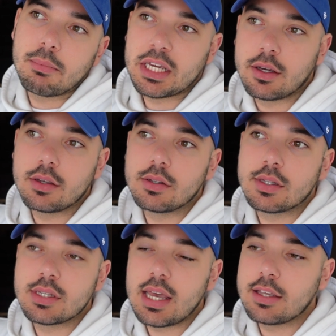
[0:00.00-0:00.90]

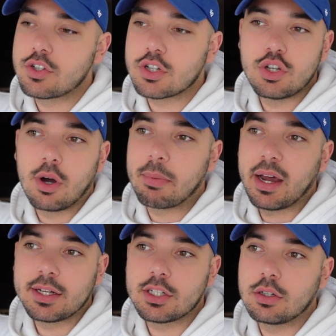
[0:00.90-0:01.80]
because it's just not
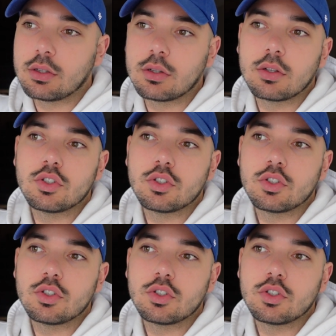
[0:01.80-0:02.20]
practical